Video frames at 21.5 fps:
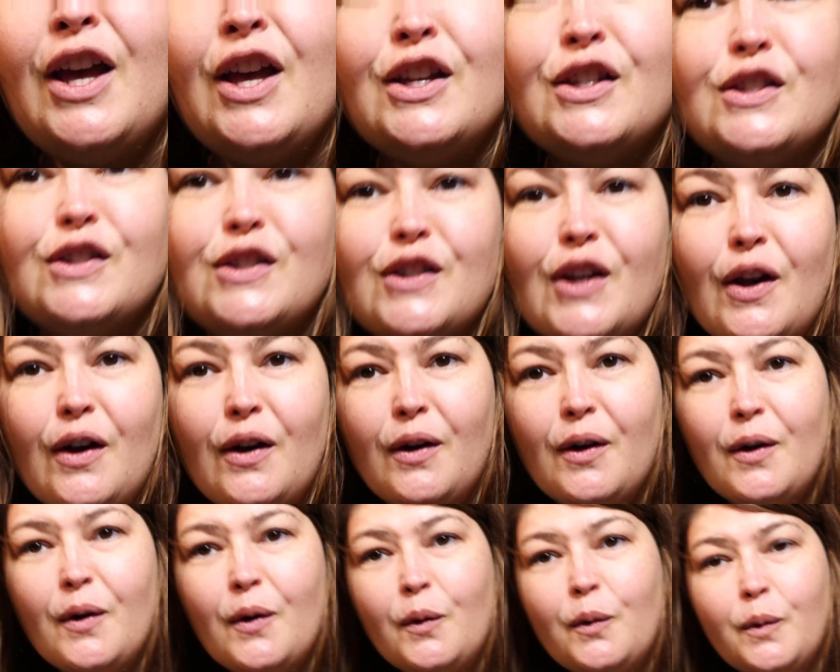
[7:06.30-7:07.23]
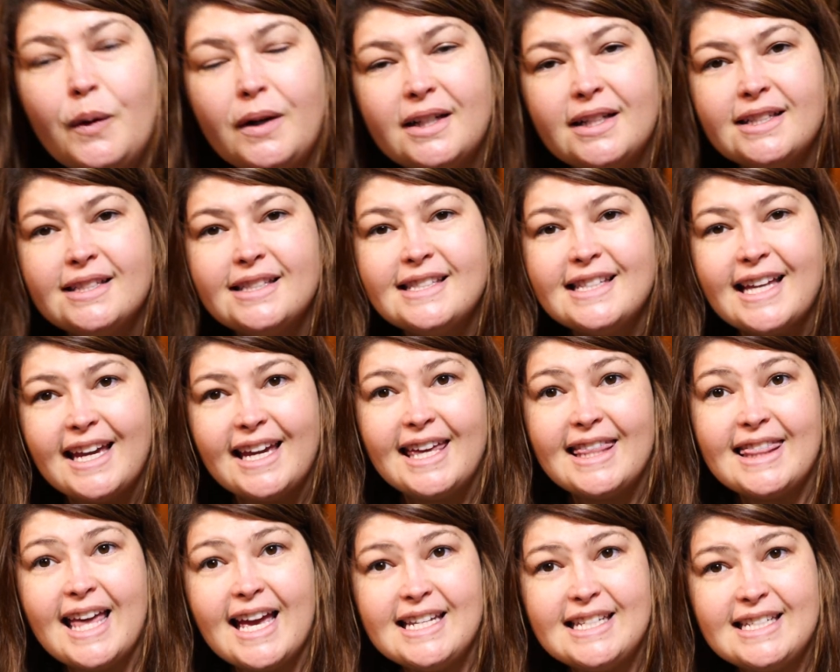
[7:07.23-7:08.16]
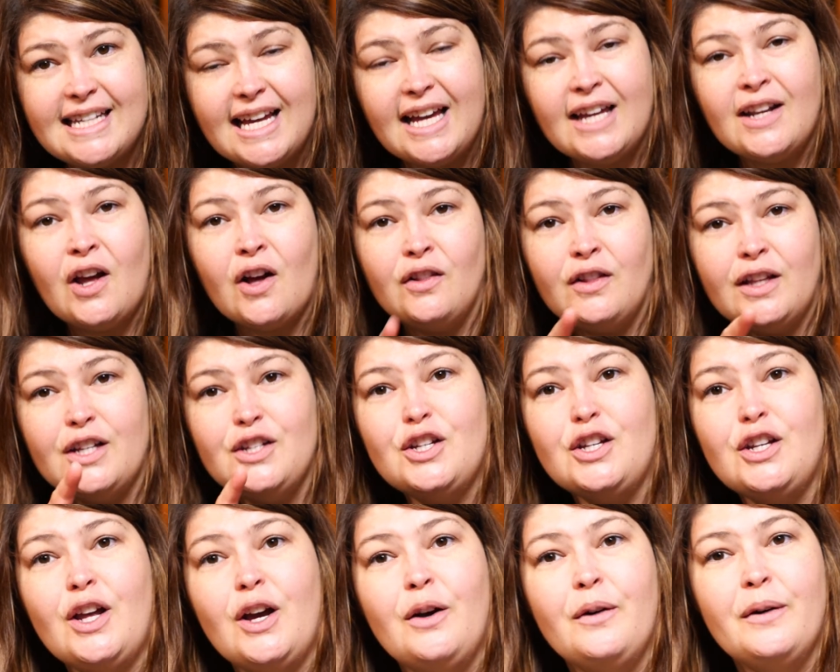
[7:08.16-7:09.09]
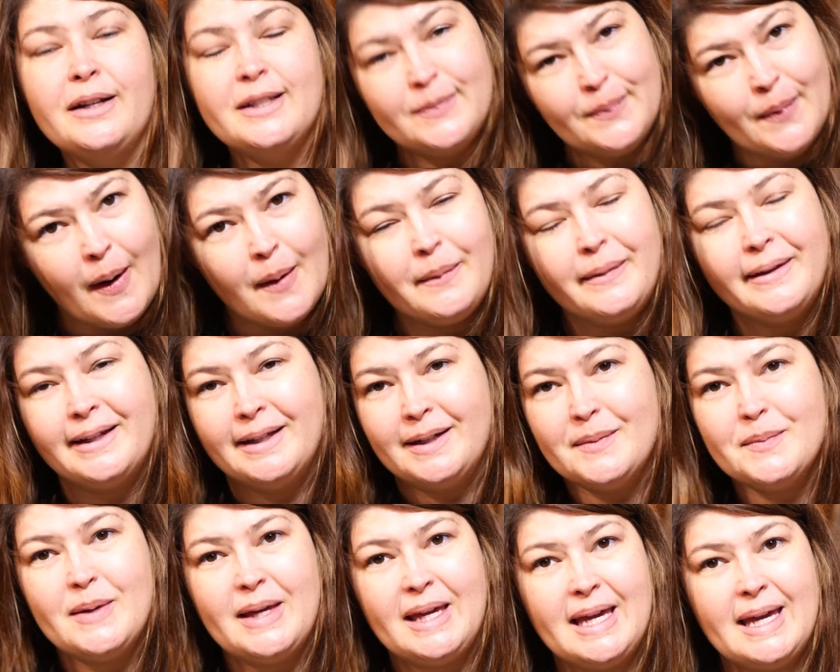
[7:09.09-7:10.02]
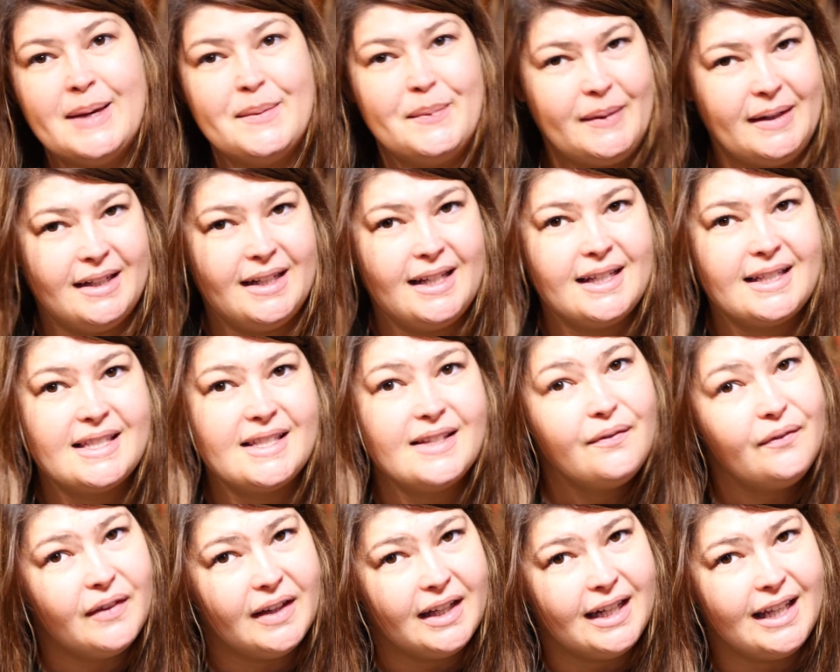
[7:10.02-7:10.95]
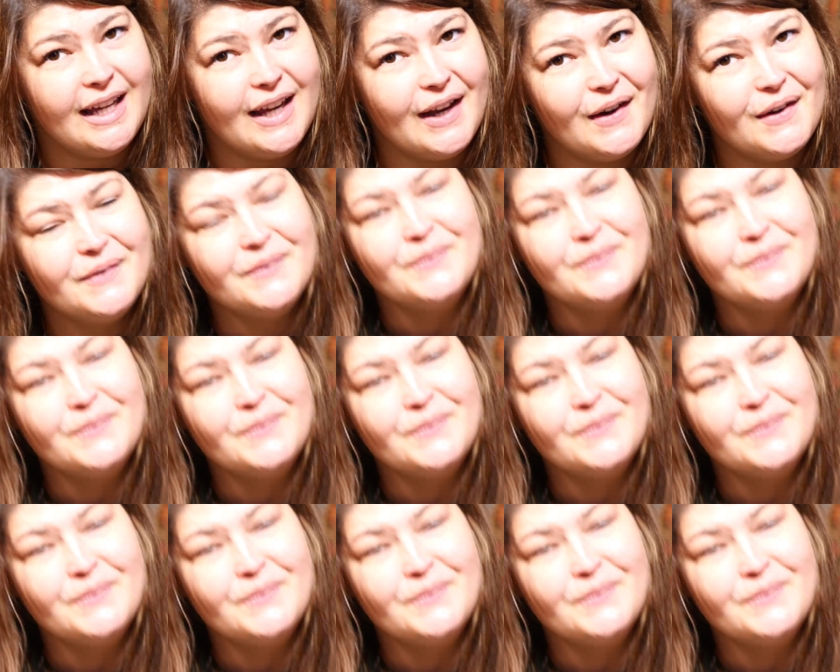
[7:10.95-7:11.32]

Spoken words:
So once I get that done, I'll let you know. It's probably gonna be in my next video.